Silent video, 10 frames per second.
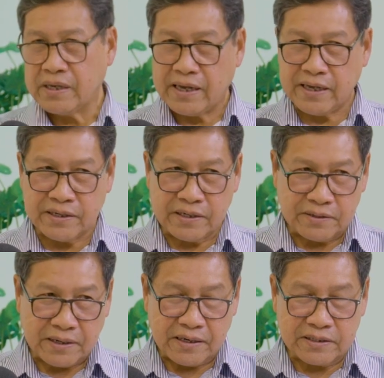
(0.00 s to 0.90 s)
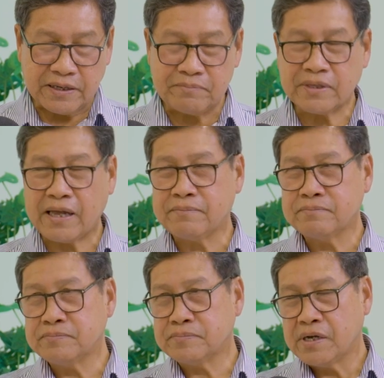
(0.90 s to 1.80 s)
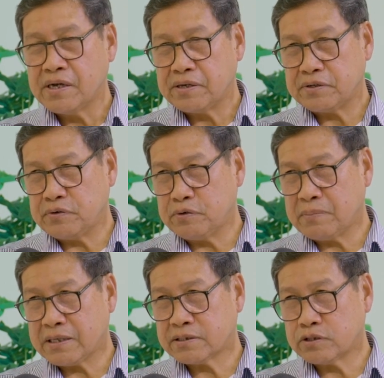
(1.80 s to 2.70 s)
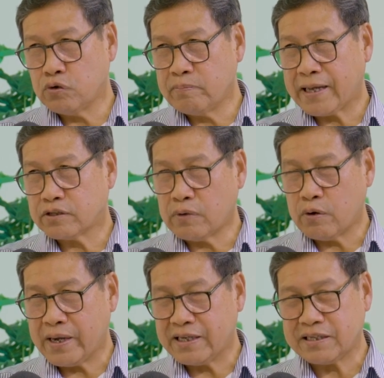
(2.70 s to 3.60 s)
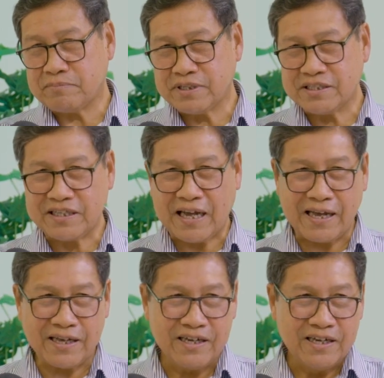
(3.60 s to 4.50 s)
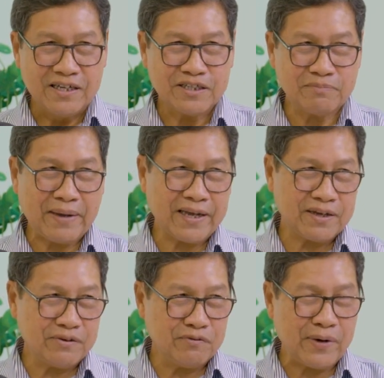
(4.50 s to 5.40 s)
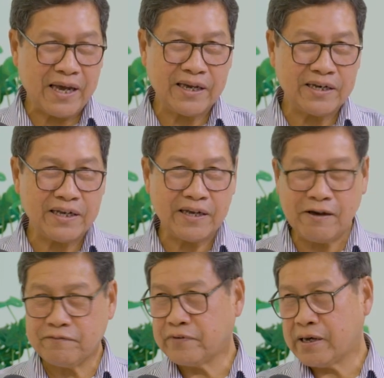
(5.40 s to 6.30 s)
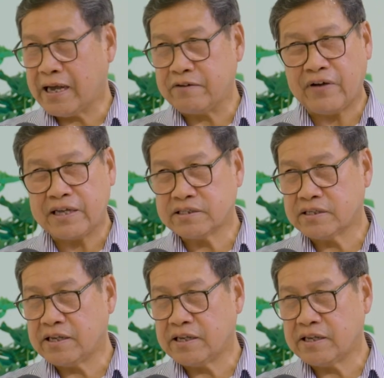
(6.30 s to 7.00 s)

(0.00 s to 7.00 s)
And at the same time, you must go back to our SMCCI, SMAC, where they have advisor.